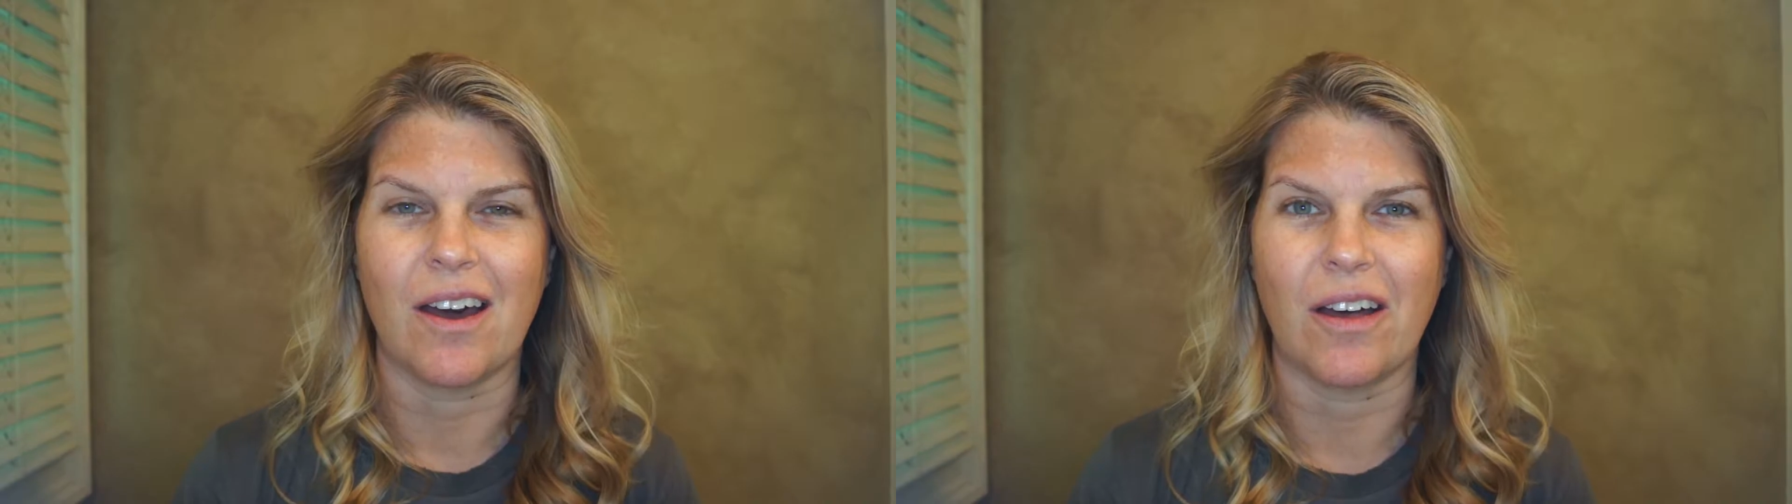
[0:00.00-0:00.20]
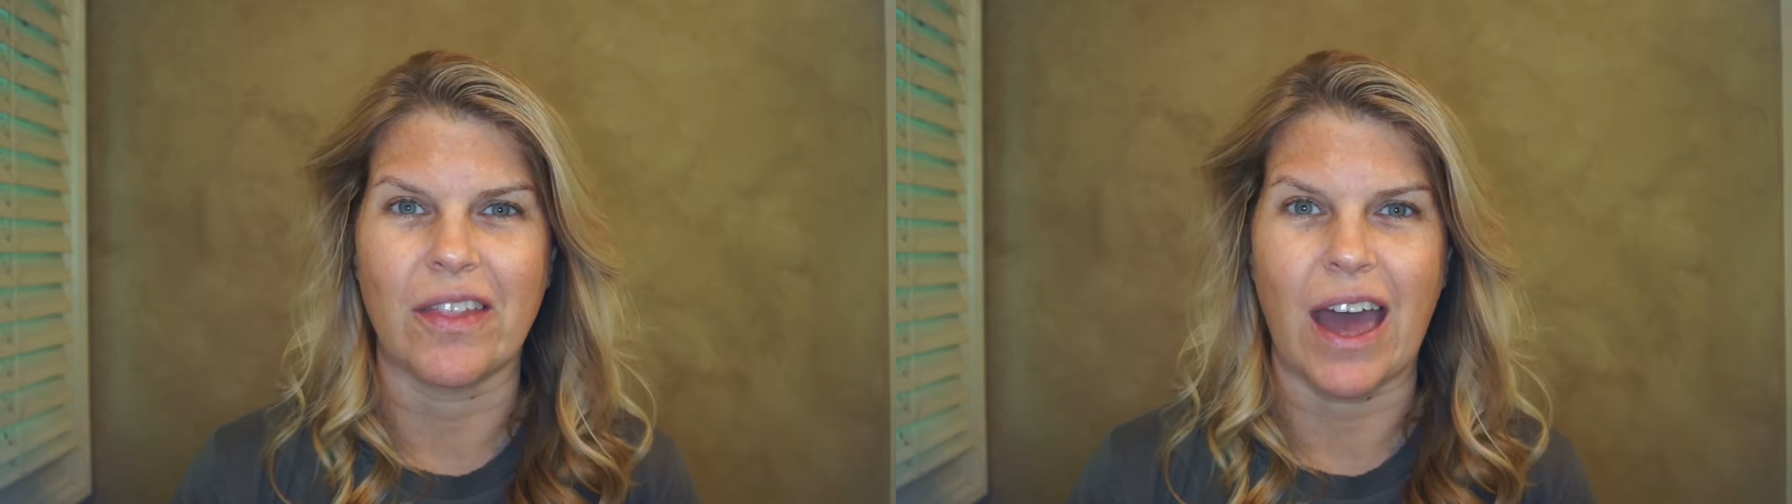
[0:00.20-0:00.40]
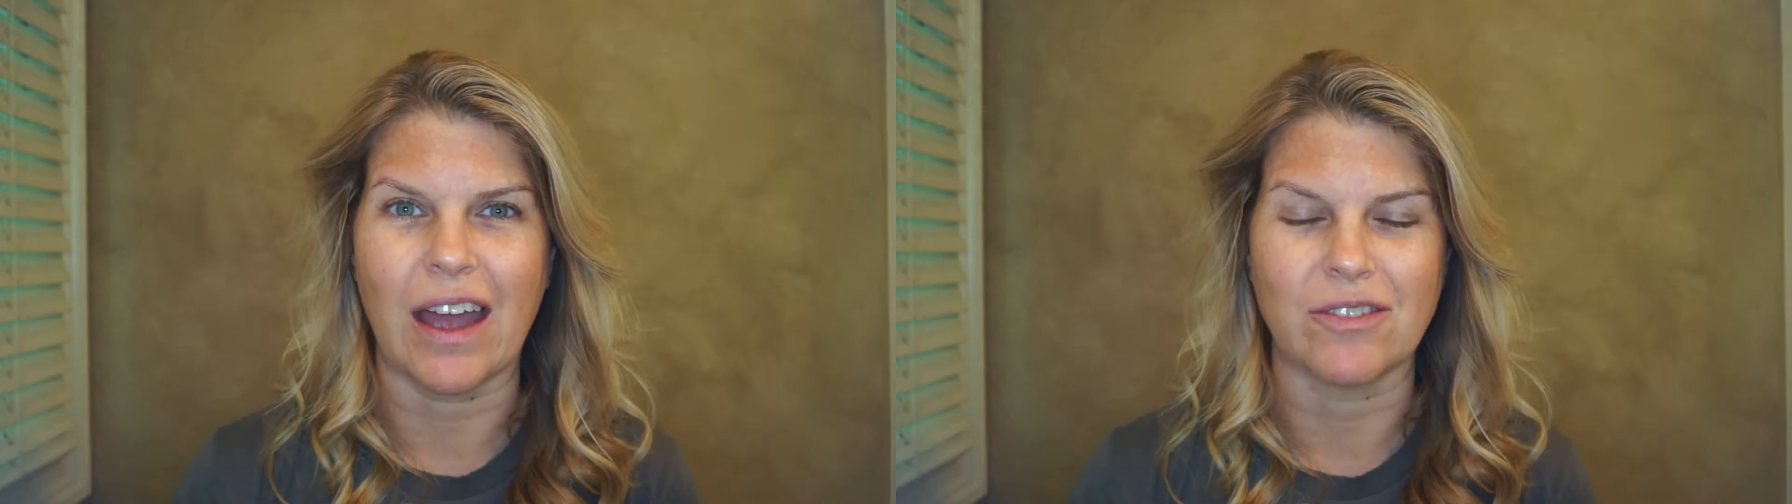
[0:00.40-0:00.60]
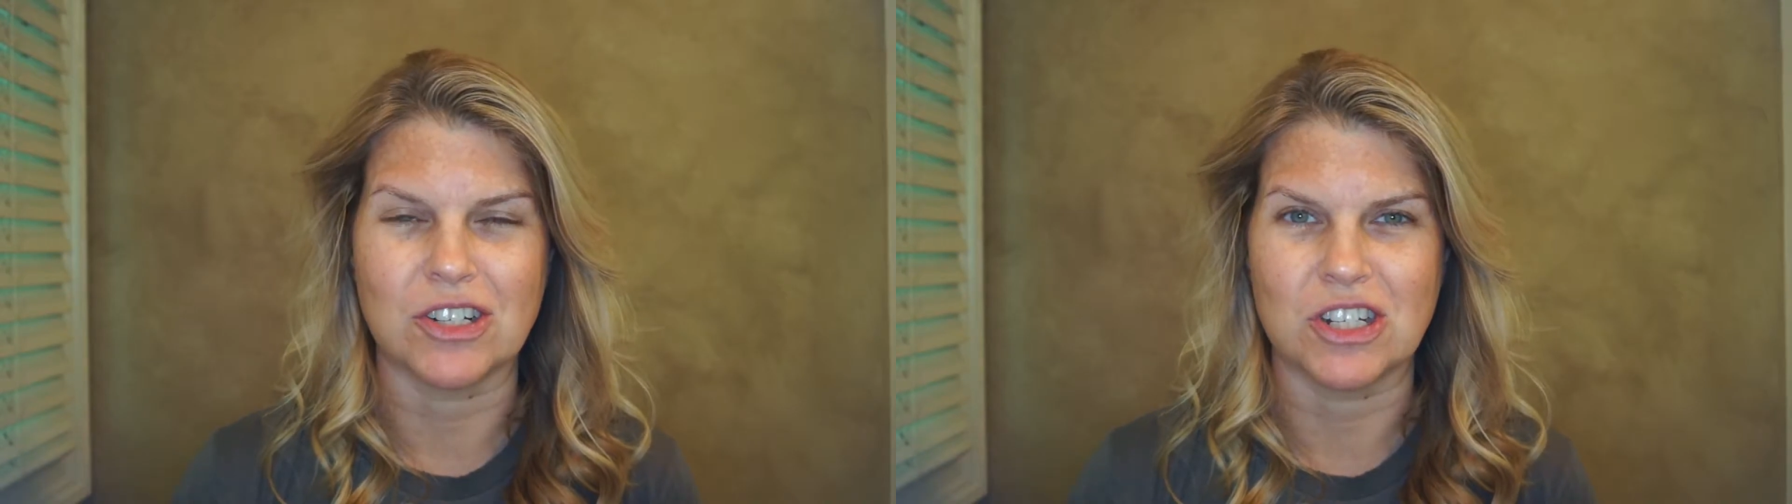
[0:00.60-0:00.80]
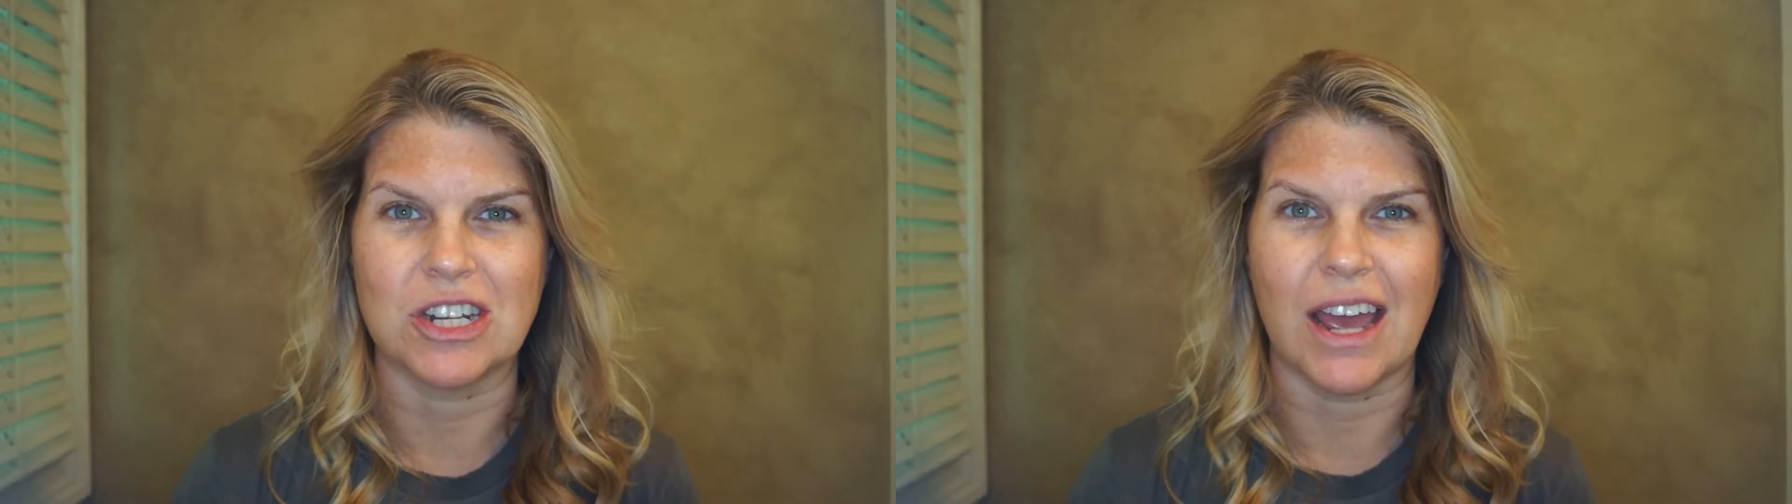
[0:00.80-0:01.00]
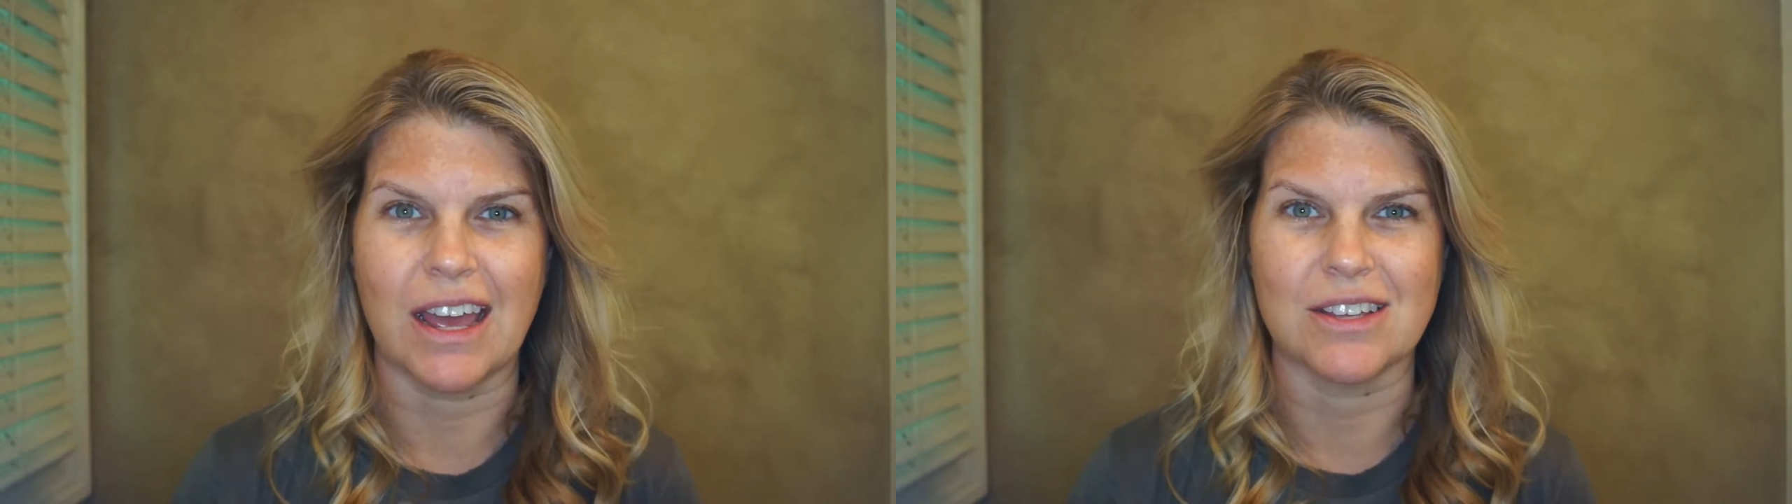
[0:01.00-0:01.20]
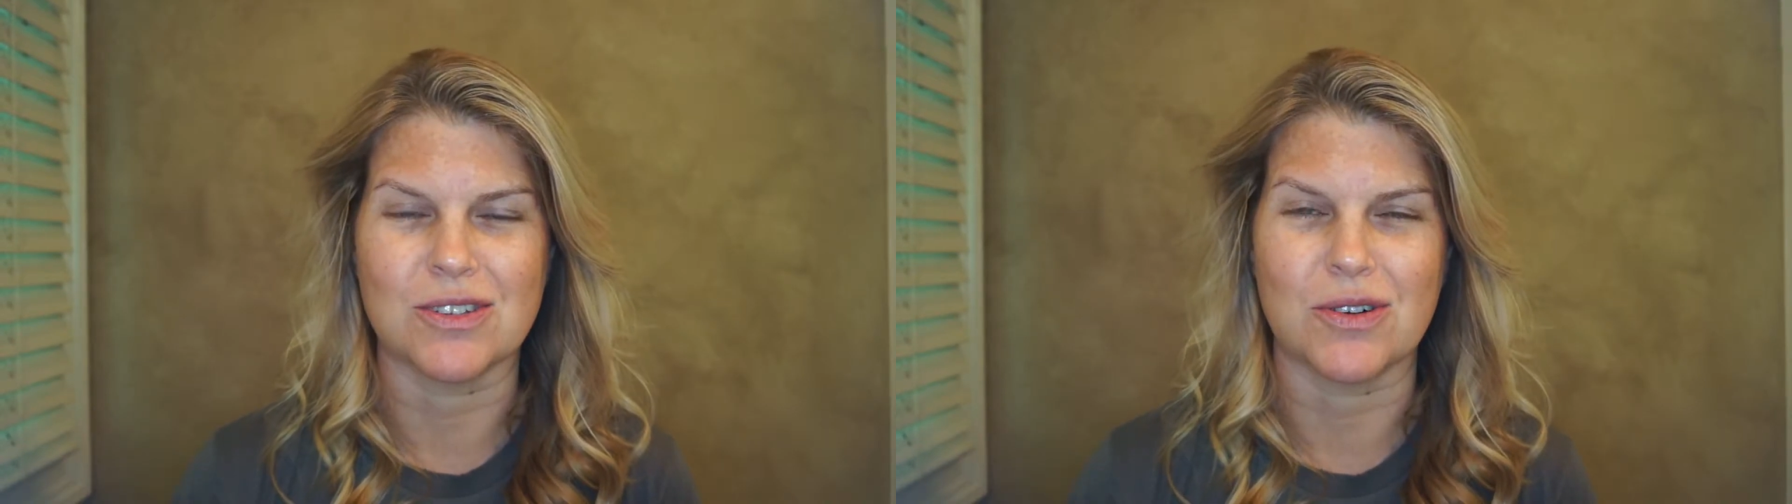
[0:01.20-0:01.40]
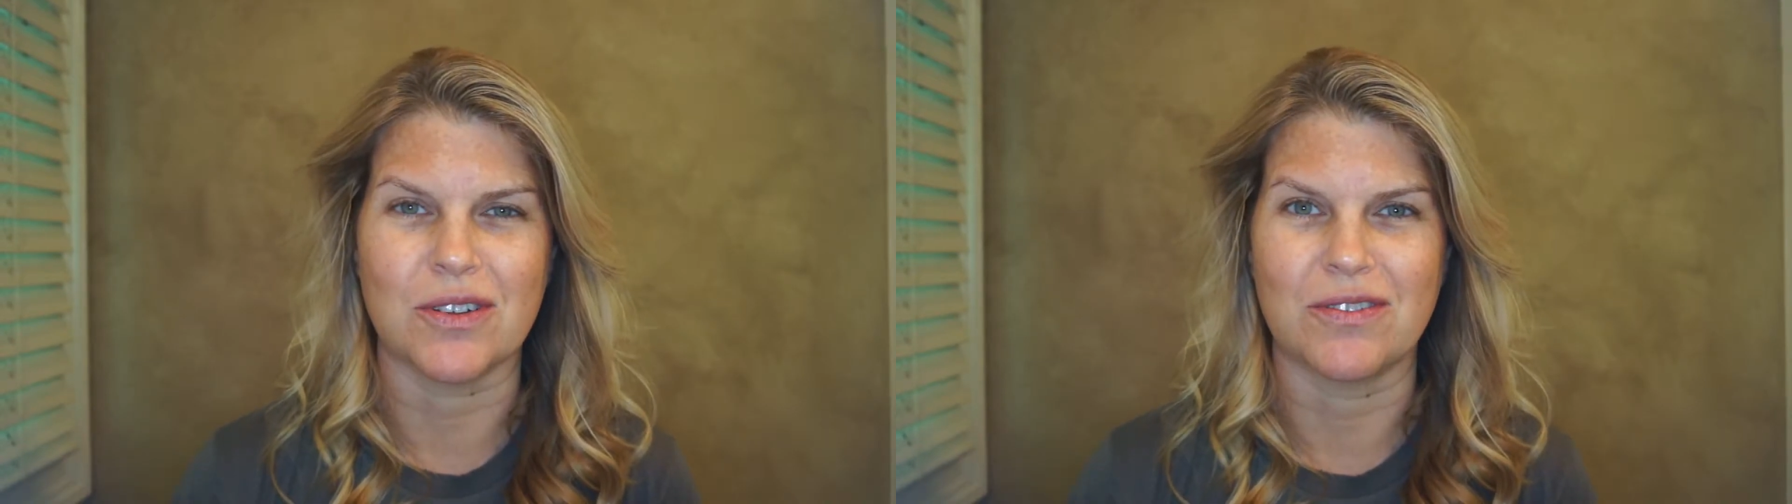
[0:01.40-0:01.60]
on the average day
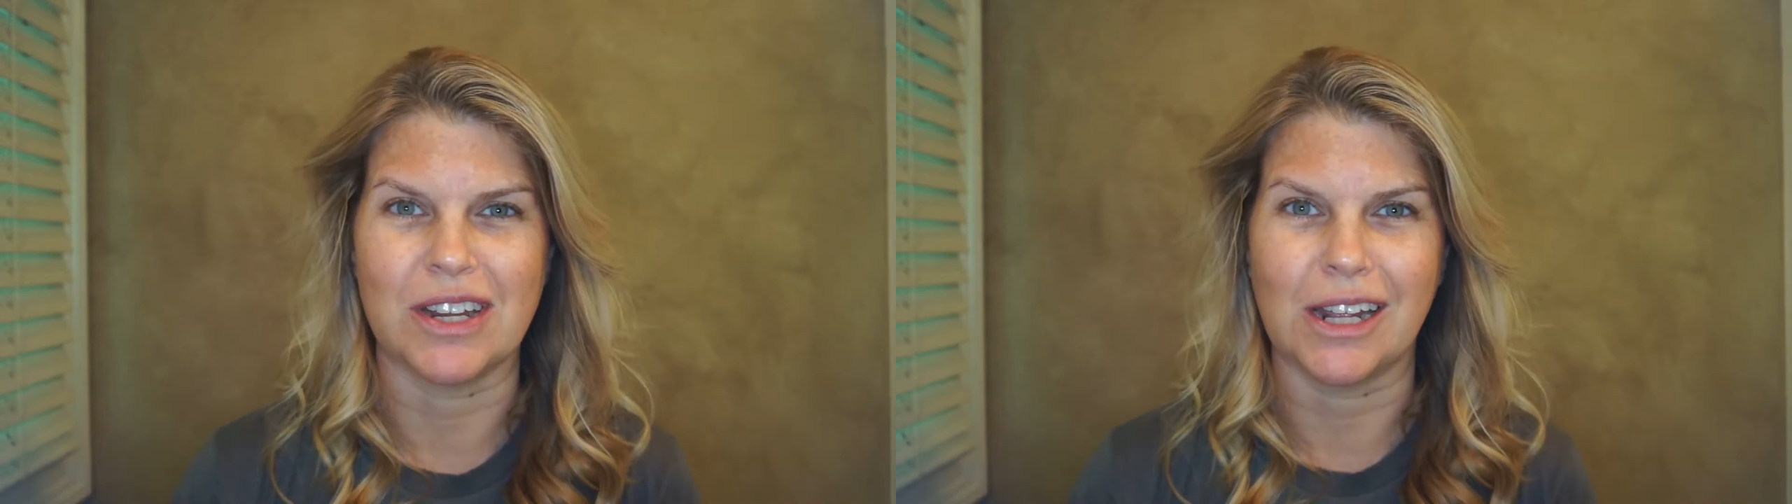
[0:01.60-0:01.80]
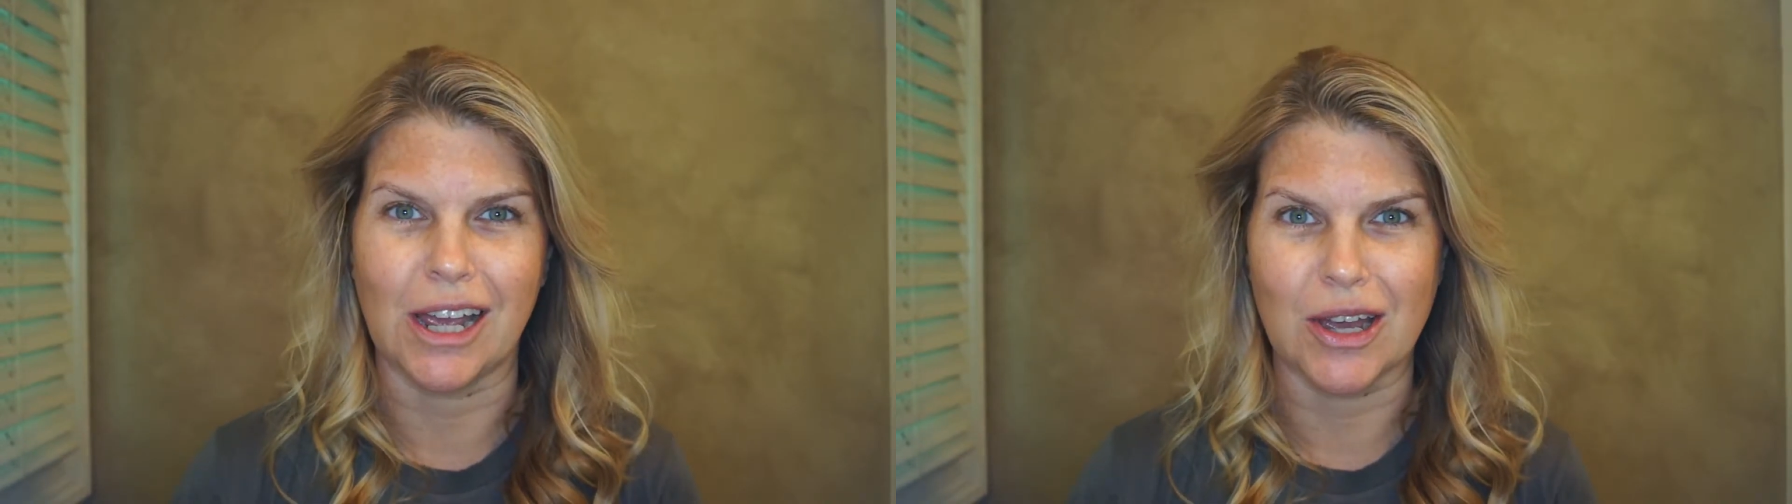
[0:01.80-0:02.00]
sort of video.